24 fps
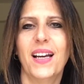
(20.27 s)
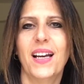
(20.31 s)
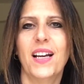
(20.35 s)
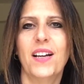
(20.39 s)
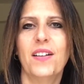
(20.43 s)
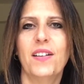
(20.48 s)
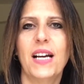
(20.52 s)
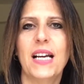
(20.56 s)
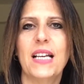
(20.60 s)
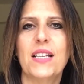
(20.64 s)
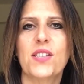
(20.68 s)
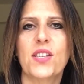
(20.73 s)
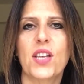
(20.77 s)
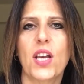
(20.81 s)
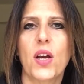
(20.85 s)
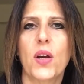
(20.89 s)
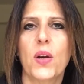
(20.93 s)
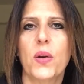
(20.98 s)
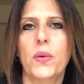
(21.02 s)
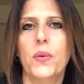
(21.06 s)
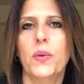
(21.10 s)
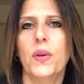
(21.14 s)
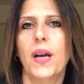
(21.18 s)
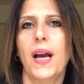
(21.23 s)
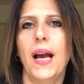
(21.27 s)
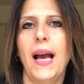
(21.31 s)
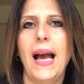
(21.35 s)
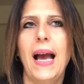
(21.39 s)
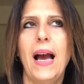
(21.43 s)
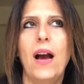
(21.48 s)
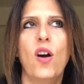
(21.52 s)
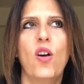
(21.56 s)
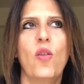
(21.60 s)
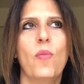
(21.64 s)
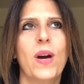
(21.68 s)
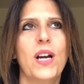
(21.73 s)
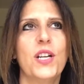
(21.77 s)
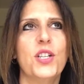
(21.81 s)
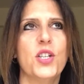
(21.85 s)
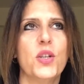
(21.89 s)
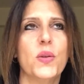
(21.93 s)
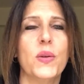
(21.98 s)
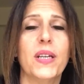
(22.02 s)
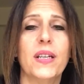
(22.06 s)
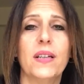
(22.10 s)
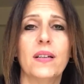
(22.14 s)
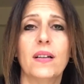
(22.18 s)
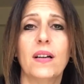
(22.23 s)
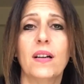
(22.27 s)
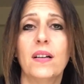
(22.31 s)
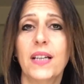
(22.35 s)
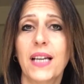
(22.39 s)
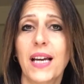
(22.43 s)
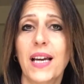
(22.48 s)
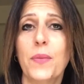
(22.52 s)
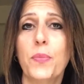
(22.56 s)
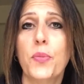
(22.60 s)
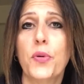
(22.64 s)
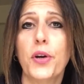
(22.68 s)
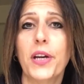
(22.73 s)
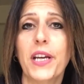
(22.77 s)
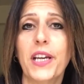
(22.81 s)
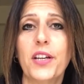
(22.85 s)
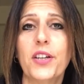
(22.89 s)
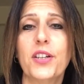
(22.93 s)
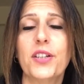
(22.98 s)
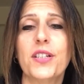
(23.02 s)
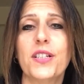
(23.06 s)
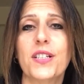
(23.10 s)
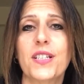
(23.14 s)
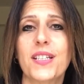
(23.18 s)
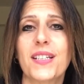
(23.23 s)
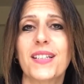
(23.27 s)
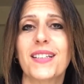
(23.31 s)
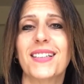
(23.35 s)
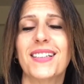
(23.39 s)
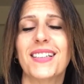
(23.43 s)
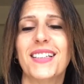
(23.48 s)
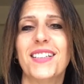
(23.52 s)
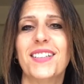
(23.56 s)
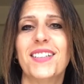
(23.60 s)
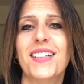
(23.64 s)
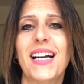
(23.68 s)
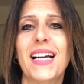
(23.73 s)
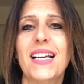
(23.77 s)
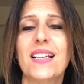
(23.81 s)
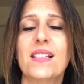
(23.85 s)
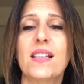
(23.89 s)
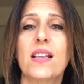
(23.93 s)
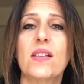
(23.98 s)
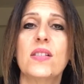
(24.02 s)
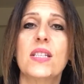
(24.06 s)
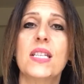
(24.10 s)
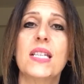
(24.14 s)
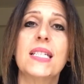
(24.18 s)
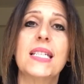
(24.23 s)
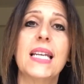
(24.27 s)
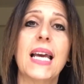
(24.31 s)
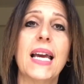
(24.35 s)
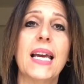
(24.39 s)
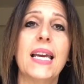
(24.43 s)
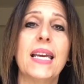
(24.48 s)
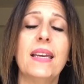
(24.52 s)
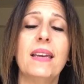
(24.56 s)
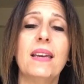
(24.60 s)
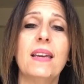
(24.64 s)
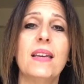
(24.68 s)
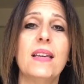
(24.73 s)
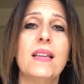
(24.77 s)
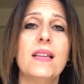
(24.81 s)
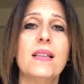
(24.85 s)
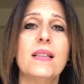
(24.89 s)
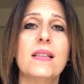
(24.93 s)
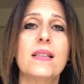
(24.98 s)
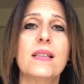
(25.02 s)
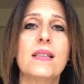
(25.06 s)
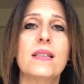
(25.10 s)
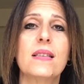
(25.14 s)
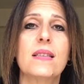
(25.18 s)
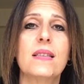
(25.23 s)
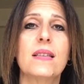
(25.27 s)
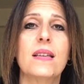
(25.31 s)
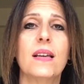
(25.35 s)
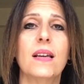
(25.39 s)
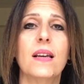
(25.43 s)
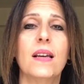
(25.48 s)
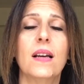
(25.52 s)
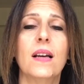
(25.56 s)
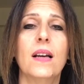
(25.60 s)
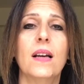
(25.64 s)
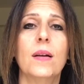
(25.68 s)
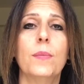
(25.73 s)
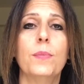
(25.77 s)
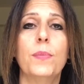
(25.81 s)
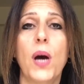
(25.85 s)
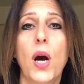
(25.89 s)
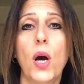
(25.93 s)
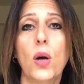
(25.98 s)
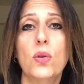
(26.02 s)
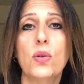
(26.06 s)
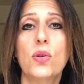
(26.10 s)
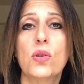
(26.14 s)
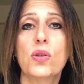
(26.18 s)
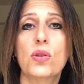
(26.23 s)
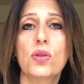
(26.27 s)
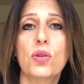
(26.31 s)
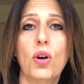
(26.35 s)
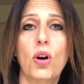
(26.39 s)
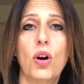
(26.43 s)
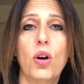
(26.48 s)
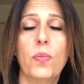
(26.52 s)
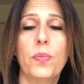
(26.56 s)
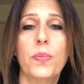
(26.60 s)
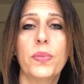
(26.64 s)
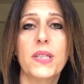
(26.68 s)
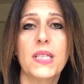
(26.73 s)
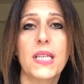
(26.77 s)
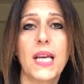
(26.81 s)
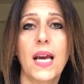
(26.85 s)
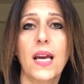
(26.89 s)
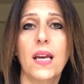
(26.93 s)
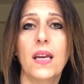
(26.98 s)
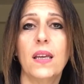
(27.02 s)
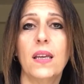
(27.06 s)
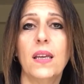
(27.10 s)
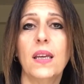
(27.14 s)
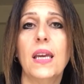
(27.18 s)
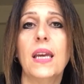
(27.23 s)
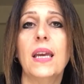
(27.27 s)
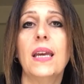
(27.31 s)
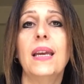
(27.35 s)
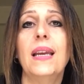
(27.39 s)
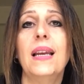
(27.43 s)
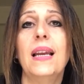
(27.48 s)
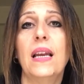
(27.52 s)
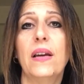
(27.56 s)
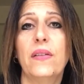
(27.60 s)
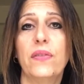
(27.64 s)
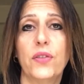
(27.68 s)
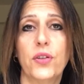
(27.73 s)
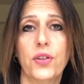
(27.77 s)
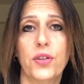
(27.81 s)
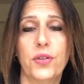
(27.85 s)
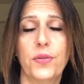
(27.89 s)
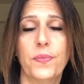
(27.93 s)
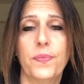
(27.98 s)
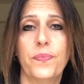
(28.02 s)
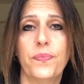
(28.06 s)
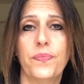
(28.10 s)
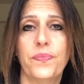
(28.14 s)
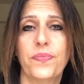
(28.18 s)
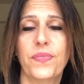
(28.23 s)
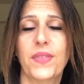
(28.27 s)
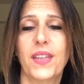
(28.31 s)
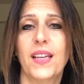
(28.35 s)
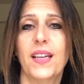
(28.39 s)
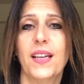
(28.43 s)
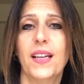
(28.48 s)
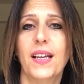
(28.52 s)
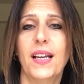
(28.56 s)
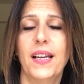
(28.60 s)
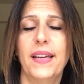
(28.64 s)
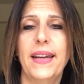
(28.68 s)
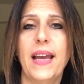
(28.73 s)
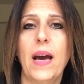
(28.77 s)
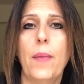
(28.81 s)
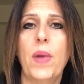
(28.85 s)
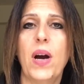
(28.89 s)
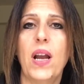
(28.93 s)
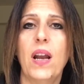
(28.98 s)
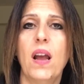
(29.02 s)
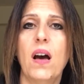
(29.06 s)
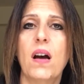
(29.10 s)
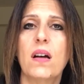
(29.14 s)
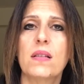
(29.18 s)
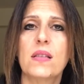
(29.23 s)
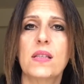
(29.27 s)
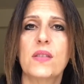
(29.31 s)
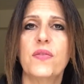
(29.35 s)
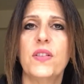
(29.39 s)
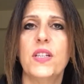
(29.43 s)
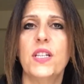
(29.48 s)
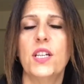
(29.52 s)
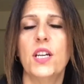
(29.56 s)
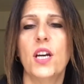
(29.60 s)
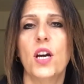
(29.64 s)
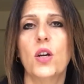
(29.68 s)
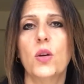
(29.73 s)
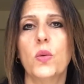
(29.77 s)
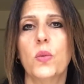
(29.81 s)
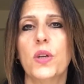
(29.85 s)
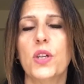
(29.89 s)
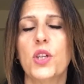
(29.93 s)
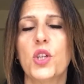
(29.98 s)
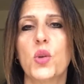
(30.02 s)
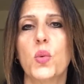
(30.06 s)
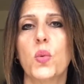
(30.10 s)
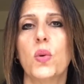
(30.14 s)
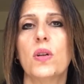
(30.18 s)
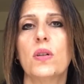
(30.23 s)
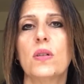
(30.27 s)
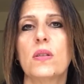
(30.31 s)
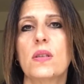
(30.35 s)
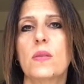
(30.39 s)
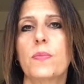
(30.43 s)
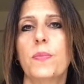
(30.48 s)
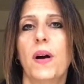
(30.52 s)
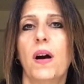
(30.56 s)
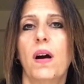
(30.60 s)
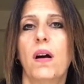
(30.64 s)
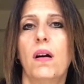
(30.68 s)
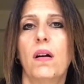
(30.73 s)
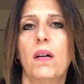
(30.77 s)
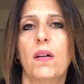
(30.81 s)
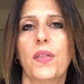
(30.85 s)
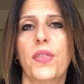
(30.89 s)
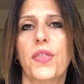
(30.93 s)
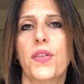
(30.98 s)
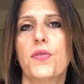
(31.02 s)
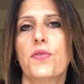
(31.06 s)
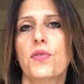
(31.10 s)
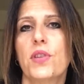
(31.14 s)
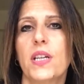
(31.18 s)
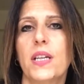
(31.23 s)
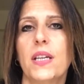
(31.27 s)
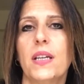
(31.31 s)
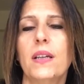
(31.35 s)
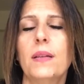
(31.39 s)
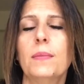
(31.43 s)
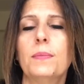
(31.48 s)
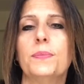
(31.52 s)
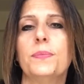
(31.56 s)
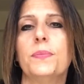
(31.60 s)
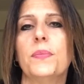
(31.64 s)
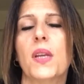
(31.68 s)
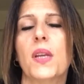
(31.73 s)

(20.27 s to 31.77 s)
Alright, so how am I doing? Okay, pretty good. Alright, so today is post-op day 11. Now my last video, which was part 3,